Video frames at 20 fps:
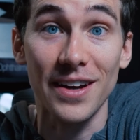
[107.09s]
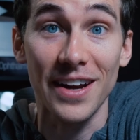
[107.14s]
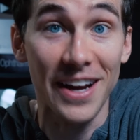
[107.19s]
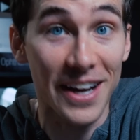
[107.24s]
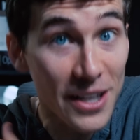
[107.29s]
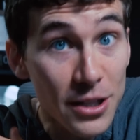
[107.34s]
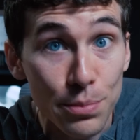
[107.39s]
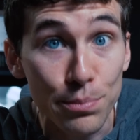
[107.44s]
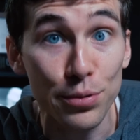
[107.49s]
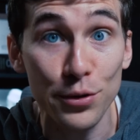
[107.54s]

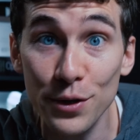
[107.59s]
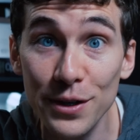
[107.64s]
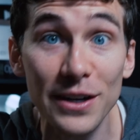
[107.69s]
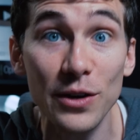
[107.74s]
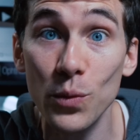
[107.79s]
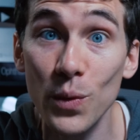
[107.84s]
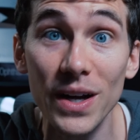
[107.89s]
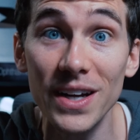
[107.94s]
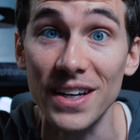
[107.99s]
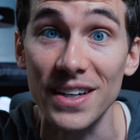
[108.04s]
It's
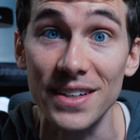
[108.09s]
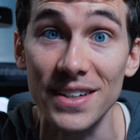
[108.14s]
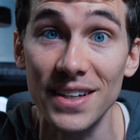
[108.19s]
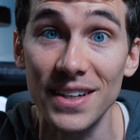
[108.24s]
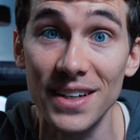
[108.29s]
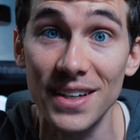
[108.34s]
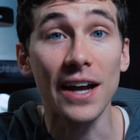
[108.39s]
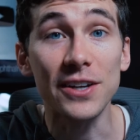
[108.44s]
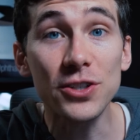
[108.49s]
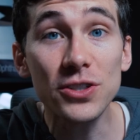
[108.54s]
pretty wicked.
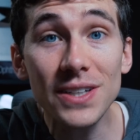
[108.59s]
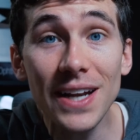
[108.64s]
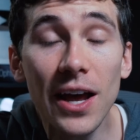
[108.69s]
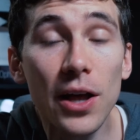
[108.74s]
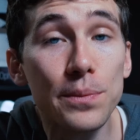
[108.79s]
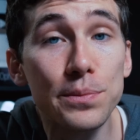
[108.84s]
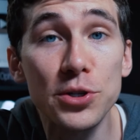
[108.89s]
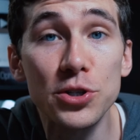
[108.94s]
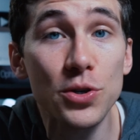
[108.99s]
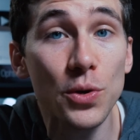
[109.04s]
And just to
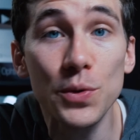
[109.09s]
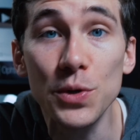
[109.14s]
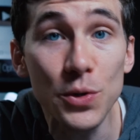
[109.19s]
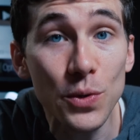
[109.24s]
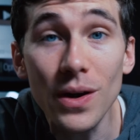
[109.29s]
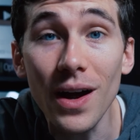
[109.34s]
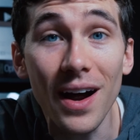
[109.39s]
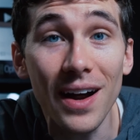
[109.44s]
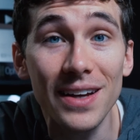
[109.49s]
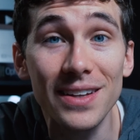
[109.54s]
help show
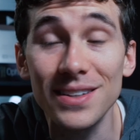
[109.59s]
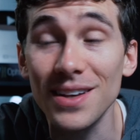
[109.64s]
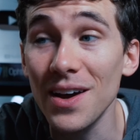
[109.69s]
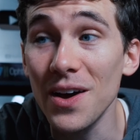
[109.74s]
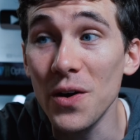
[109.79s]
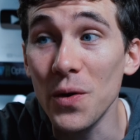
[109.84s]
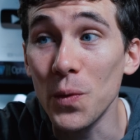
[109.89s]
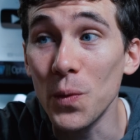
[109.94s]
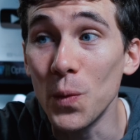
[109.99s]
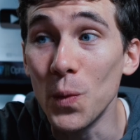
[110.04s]
you guys
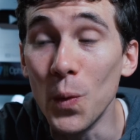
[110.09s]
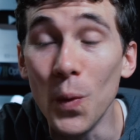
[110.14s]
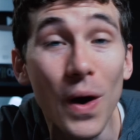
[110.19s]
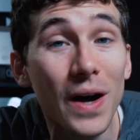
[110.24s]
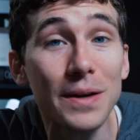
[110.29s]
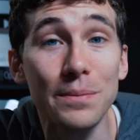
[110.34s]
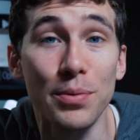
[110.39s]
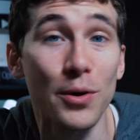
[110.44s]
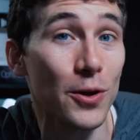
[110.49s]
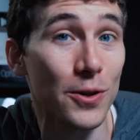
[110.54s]

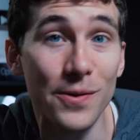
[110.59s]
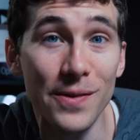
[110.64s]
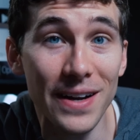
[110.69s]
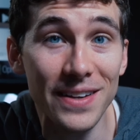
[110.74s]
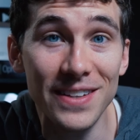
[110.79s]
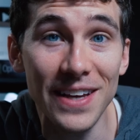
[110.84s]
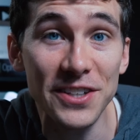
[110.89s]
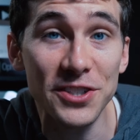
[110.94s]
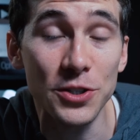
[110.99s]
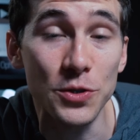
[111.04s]
what
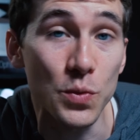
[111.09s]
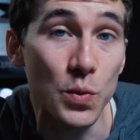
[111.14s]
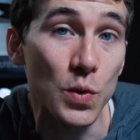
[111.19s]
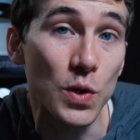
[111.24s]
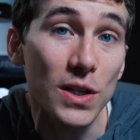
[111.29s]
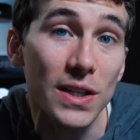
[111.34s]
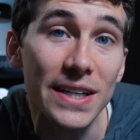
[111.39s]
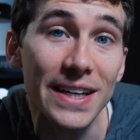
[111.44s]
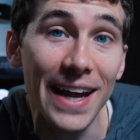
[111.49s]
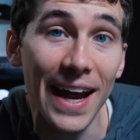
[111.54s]
polarization
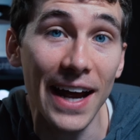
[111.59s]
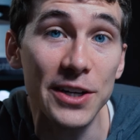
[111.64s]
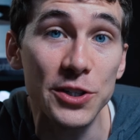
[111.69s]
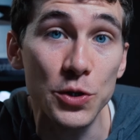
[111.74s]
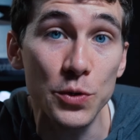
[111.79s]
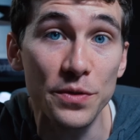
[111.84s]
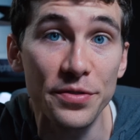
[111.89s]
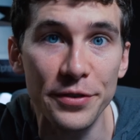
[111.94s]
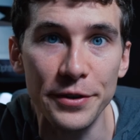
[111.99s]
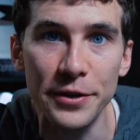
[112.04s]
really can
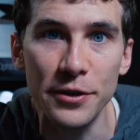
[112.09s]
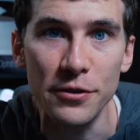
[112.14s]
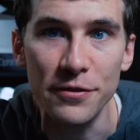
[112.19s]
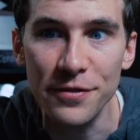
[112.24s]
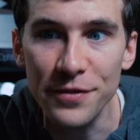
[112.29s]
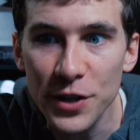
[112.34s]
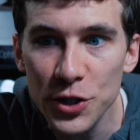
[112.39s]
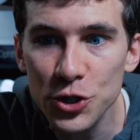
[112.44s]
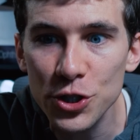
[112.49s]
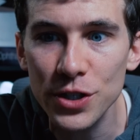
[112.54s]
do for your
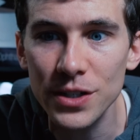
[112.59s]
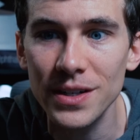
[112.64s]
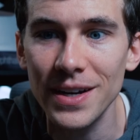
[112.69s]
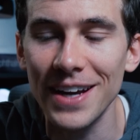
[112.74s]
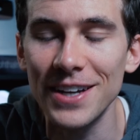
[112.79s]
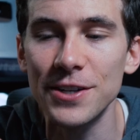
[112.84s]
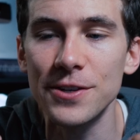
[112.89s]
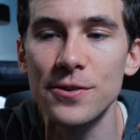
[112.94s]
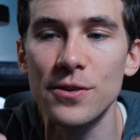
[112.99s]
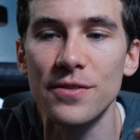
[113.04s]
vision
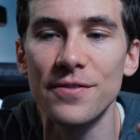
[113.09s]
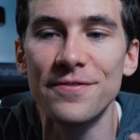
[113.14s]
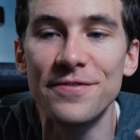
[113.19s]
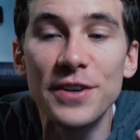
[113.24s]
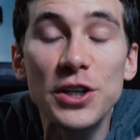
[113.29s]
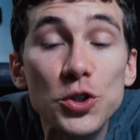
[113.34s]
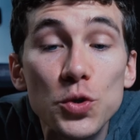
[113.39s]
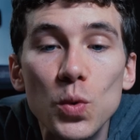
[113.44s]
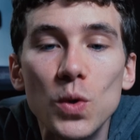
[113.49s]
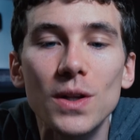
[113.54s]
and your
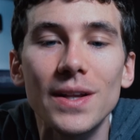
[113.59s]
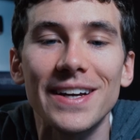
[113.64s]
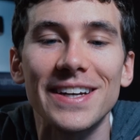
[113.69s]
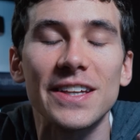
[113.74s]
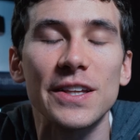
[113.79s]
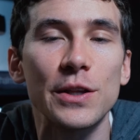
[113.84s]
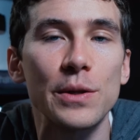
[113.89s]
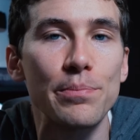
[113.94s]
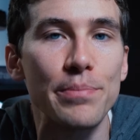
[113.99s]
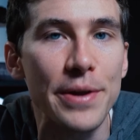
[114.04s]
visual
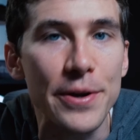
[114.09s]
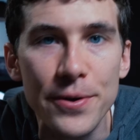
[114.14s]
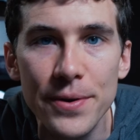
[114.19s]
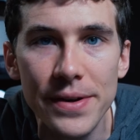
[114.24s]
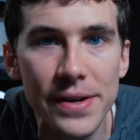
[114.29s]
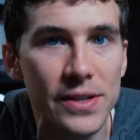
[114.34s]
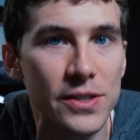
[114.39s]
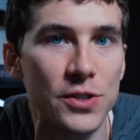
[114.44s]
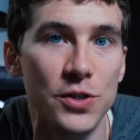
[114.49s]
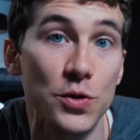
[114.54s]

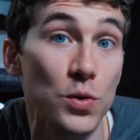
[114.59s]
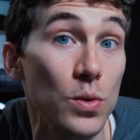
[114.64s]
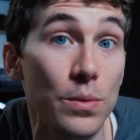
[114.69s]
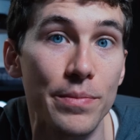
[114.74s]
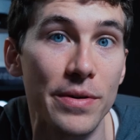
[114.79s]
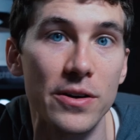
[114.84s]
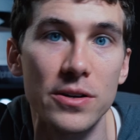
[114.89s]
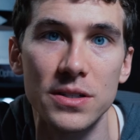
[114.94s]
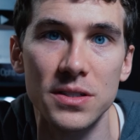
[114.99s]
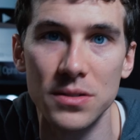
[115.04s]
experience through a
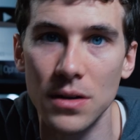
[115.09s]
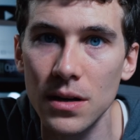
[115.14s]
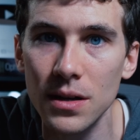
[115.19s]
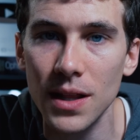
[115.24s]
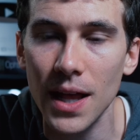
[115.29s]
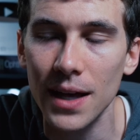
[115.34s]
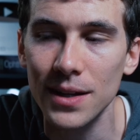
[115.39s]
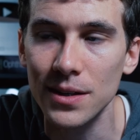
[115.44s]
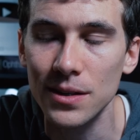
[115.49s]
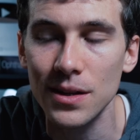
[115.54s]
pair of
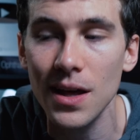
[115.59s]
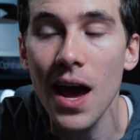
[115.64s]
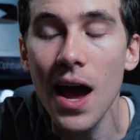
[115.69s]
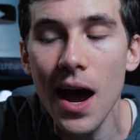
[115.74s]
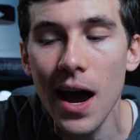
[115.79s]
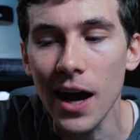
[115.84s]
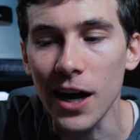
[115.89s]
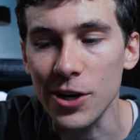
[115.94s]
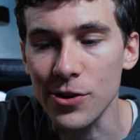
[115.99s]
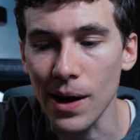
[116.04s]
sunglasses,
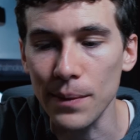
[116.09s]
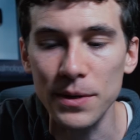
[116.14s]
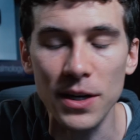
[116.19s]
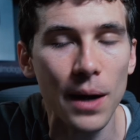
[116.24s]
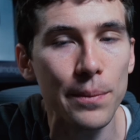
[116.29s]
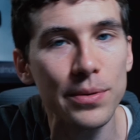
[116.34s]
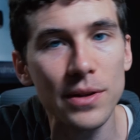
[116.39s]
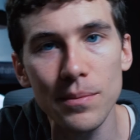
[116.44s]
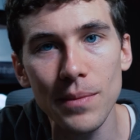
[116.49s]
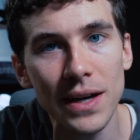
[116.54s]
I grabbed a
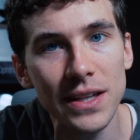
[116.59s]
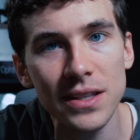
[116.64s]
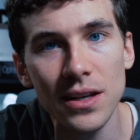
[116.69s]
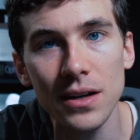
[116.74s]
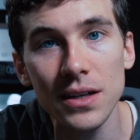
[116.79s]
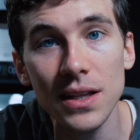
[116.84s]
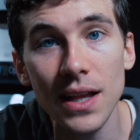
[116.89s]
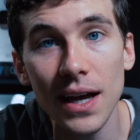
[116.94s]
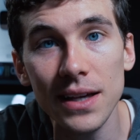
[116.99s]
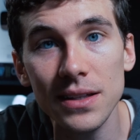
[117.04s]
couple of my
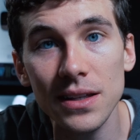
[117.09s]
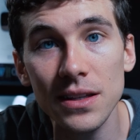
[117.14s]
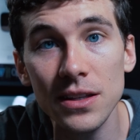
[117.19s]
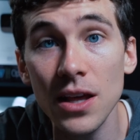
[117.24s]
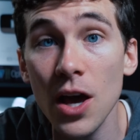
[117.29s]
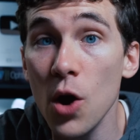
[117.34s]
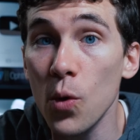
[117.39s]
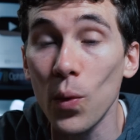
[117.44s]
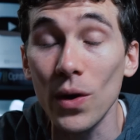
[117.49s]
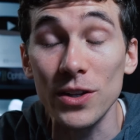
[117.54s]

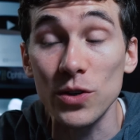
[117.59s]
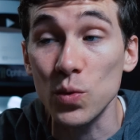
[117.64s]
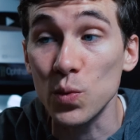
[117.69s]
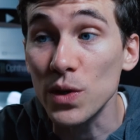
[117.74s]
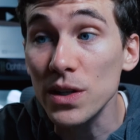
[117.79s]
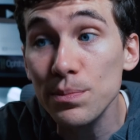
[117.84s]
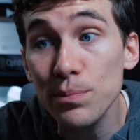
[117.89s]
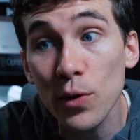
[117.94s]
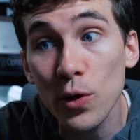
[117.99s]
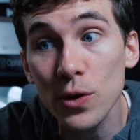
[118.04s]
sunglasses, ones
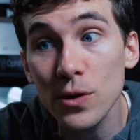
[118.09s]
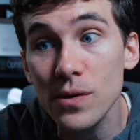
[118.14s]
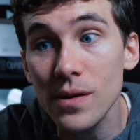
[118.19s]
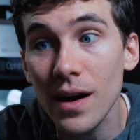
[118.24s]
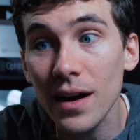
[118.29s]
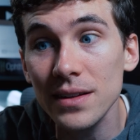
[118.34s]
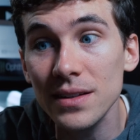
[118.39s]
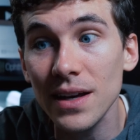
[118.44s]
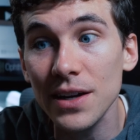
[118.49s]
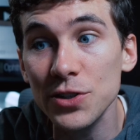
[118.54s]
with
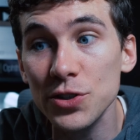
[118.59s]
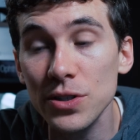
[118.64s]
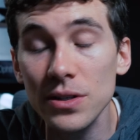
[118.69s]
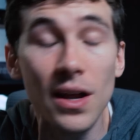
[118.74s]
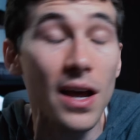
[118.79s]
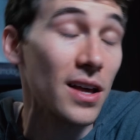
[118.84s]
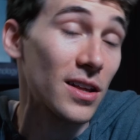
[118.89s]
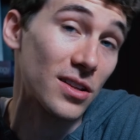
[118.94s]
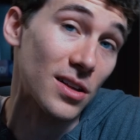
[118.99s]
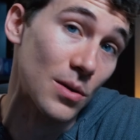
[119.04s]

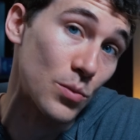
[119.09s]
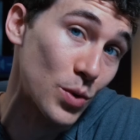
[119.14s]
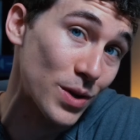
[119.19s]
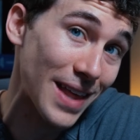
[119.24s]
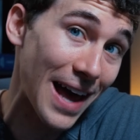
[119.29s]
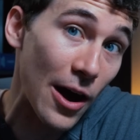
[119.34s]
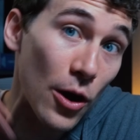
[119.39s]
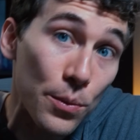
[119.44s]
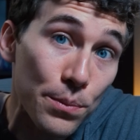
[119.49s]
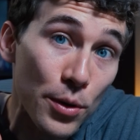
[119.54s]
polarization, some
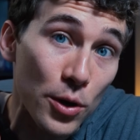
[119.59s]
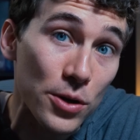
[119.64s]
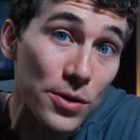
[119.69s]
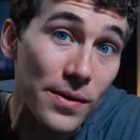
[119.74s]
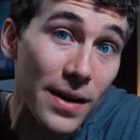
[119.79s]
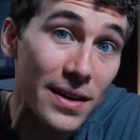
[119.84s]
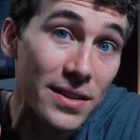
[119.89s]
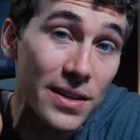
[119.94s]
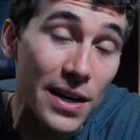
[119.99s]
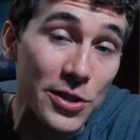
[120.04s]
without
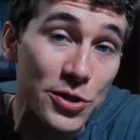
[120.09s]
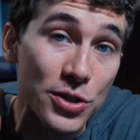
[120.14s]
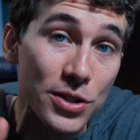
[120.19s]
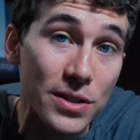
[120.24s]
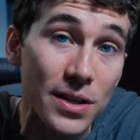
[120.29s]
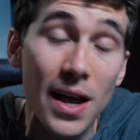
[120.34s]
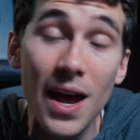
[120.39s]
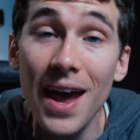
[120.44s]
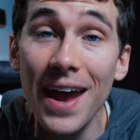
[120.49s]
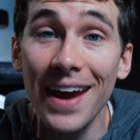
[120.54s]

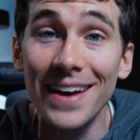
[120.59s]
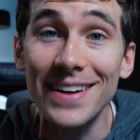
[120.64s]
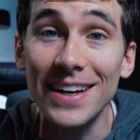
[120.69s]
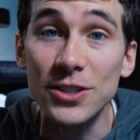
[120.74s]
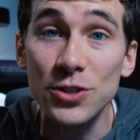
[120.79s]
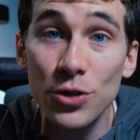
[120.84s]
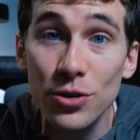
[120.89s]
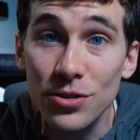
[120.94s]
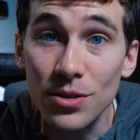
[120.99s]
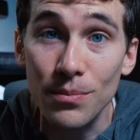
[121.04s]
polarization, and I
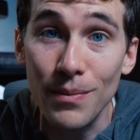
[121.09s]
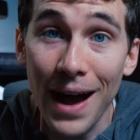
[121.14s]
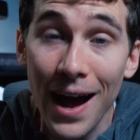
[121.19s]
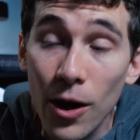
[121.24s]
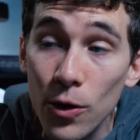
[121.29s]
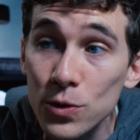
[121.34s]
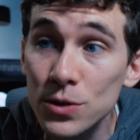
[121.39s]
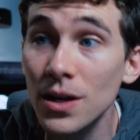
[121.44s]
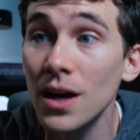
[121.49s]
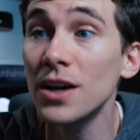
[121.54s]
took them
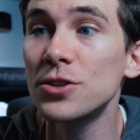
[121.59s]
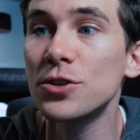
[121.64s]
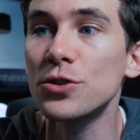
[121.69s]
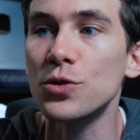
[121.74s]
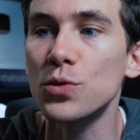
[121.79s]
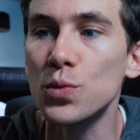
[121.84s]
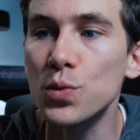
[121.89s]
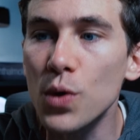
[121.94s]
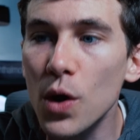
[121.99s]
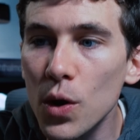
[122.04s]
out to
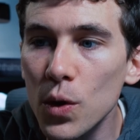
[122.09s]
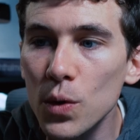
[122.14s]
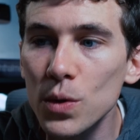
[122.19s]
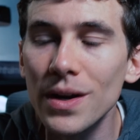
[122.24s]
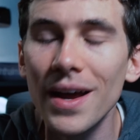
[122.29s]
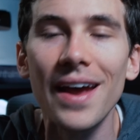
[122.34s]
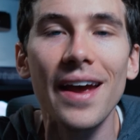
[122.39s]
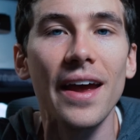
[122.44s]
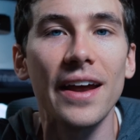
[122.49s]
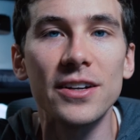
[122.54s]
the
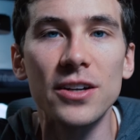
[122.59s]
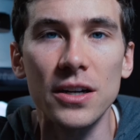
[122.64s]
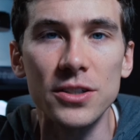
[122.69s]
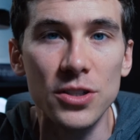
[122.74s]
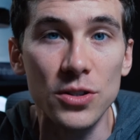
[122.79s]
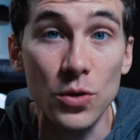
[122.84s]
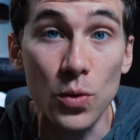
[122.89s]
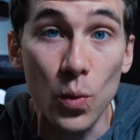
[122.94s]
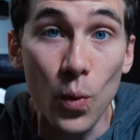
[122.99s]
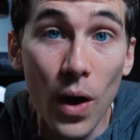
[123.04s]
road and
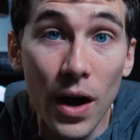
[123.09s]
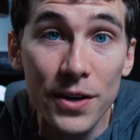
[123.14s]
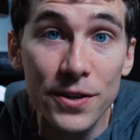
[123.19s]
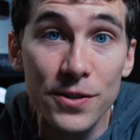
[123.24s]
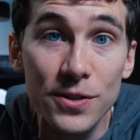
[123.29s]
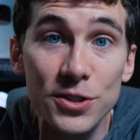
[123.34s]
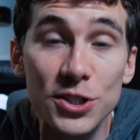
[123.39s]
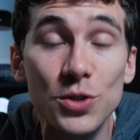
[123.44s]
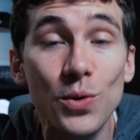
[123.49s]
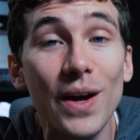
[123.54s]
onto the
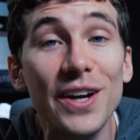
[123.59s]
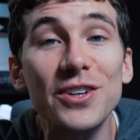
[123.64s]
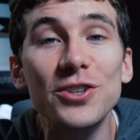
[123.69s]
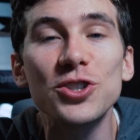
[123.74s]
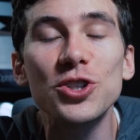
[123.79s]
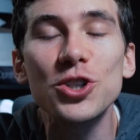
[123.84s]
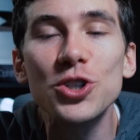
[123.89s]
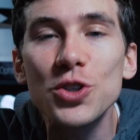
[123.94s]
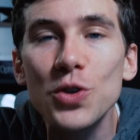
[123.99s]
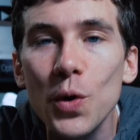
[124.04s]
water so I
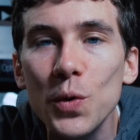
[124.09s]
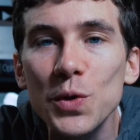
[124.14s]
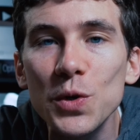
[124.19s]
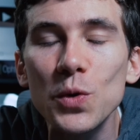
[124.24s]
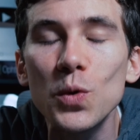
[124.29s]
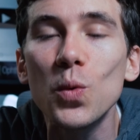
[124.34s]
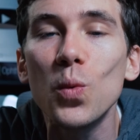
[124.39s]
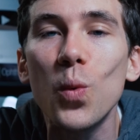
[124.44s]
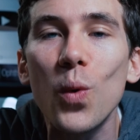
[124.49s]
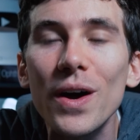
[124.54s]
could show
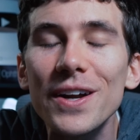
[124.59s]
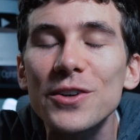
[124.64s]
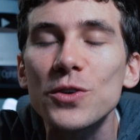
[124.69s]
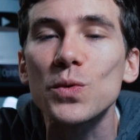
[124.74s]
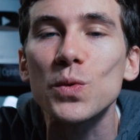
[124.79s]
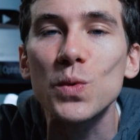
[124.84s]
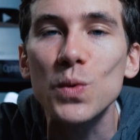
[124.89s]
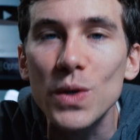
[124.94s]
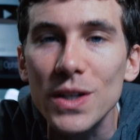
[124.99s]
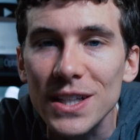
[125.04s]
you what it
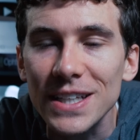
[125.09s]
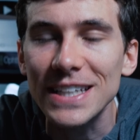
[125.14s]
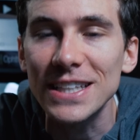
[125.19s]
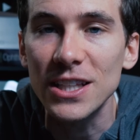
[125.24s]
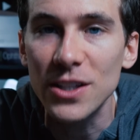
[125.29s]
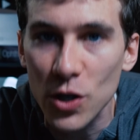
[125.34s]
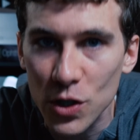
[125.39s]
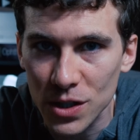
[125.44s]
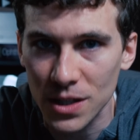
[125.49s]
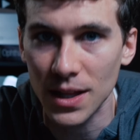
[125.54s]
really
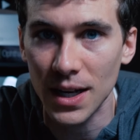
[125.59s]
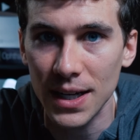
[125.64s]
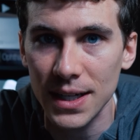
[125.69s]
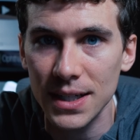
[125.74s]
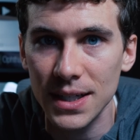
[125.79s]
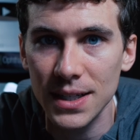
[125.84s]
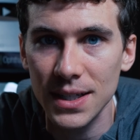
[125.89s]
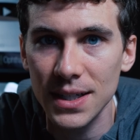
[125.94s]
looks like.